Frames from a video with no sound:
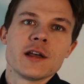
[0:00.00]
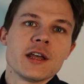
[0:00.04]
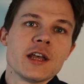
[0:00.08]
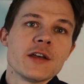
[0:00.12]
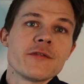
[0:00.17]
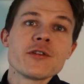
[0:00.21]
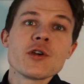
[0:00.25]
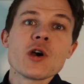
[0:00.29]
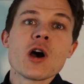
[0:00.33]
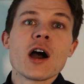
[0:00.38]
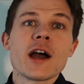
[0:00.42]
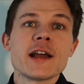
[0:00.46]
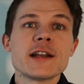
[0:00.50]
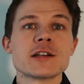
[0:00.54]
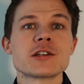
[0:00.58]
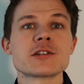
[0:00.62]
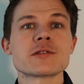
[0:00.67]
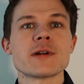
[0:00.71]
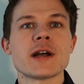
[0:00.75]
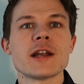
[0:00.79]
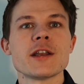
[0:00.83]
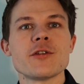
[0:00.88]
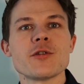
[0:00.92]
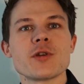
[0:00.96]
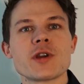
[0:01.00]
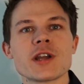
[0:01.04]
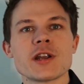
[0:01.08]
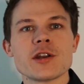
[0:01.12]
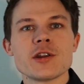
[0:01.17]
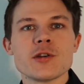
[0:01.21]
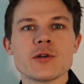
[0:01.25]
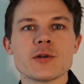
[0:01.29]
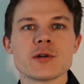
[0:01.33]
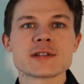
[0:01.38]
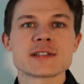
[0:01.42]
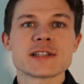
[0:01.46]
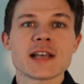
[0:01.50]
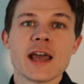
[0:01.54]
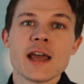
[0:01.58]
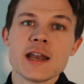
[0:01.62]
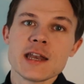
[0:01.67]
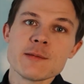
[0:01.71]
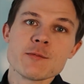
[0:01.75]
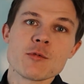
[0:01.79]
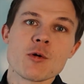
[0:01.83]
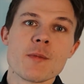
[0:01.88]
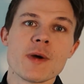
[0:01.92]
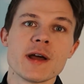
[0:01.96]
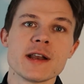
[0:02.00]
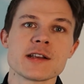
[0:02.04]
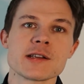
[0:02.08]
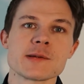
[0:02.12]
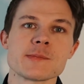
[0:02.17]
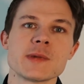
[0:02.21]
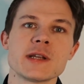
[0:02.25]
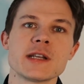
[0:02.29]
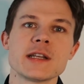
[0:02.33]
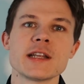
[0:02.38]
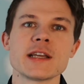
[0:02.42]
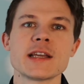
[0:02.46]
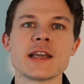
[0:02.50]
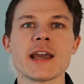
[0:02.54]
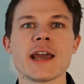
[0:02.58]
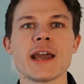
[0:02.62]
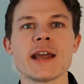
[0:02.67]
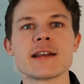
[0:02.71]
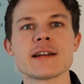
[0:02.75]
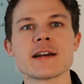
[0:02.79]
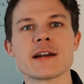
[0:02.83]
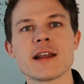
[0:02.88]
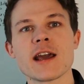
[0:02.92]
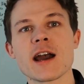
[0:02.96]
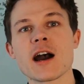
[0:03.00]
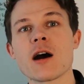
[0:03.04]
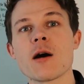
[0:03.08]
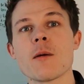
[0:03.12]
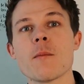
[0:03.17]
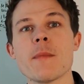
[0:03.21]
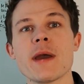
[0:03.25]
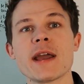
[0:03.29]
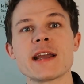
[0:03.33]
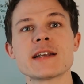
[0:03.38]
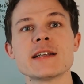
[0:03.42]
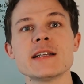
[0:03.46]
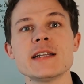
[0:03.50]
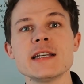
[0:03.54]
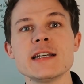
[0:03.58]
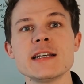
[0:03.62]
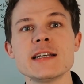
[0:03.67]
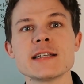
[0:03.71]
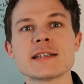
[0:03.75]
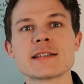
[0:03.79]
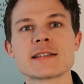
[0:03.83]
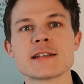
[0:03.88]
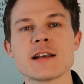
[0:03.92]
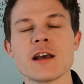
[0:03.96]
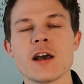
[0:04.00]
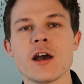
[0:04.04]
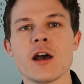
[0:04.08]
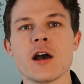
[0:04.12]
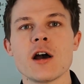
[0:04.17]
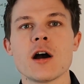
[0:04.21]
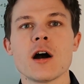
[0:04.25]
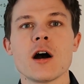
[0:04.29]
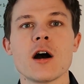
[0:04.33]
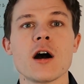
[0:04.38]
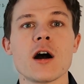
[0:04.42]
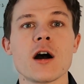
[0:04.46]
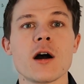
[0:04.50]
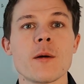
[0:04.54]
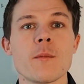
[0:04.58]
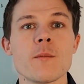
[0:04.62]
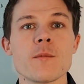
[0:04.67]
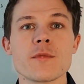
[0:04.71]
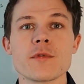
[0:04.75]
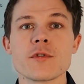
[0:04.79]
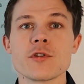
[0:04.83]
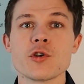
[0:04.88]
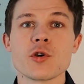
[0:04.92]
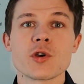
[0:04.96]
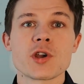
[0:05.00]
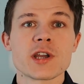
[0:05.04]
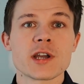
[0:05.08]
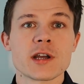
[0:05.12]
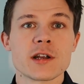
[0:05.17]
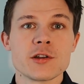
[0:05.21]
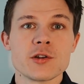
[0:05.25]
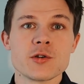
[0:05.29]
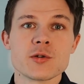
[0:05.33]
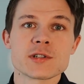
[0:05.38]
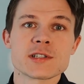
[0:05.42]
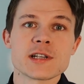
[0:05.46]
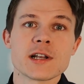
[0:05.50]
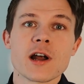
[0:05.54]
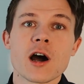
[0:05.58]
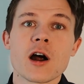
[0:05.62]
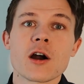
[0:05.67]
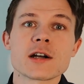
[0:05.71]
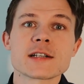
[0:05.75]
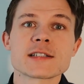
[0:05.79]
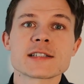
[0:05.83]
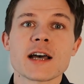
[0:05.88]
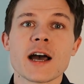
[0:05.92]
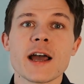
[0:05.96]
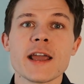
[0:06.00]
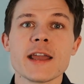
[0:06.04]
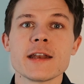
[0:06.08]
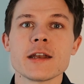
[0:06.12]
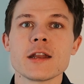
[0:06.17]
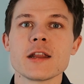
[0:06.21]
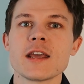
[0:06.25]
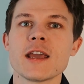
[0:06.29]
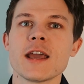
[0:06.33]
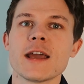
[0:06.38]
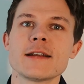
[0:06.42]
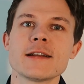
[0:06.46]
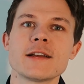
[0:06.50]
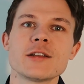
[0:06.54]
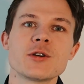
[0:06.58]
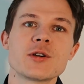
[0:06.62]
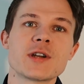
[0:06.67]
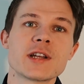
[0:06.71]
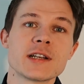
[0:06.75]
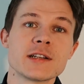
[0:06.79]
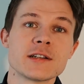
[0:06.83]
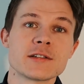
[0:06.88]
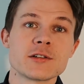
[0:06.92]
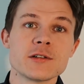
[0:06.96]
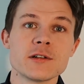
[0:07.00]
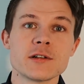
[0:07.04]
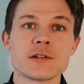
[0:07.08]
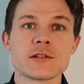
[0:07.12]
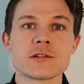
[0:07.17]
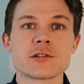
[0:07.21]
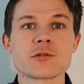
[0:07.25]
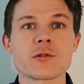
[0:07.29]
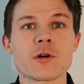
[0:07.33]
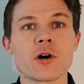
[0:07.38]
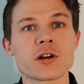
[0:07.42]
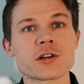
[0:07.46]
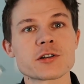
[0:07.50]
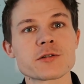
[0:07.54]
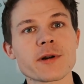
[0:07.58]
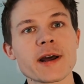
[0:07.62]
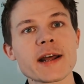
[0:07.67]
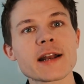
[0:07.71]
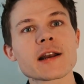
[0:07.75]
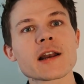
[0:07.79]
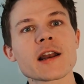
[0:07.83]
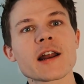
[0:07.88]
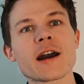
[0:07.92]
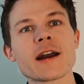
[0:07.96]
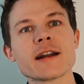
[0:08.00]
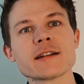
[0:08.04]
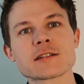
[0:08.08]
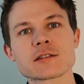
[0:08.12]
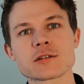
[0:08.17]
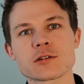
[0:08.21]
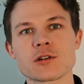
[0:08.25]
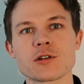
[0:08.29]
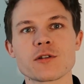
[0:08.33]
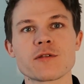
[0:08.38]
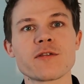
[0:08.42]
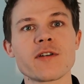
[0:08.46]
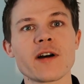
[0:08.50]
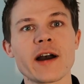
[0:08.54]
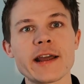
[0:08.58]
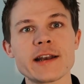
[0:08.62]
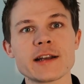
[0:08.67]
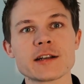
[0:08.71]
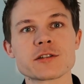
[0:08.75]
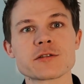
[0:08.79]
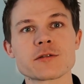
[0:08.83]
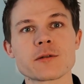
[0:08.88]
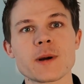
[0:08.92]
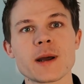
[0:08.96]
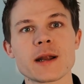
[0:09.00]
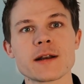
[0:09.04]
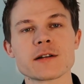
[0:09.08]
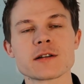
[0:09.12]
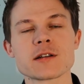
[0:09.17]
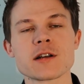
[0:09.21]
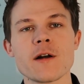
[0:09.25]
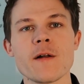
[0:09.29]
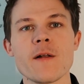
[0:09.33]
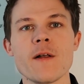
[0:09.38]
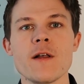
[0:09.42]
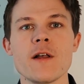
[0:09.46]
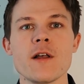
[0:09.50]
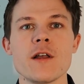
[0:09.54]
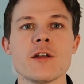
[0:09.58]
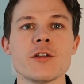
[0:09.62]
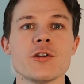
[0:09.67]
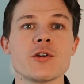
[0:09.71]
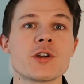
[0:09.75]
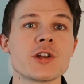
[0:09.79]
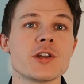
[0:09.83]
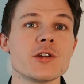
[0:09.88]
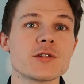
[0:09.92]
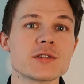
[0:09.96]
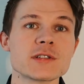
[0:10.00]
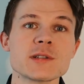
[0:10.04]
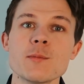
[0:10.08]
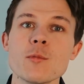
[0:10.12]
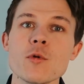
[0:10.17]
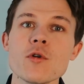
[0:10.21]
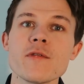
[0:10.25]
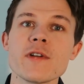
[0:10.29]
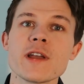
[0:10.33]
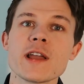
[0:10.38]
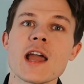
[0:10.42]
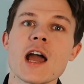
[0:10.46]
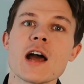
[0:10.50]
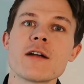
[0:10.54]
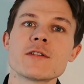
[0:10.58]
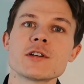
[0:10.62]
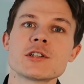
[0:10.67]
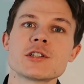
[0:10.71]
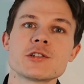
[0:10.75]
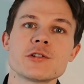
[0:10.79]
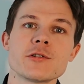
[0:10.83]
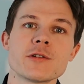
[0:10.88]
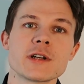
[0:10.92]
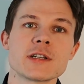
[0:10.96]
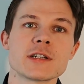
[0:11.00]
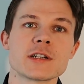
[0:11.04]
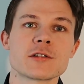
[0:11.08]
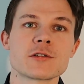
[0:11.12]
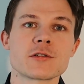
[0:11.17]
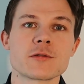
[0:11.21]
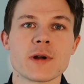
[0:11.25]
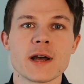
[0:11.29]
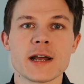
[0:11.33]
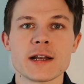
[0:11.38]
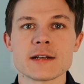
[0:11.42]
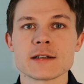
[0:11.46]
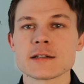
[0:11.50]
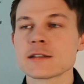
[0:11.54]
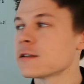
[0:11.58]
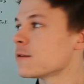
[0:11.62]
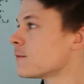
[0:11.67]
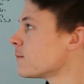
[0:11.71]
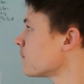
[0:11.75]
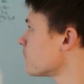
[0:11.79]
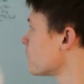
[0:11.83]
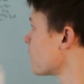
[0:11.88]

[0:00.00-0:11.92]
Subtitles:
If you are in a trend, you can use any momentum indicator. There are MACDs. You can use an RSI indicator. You can draw trend lines to define a trend. You can use a moving average during the trend.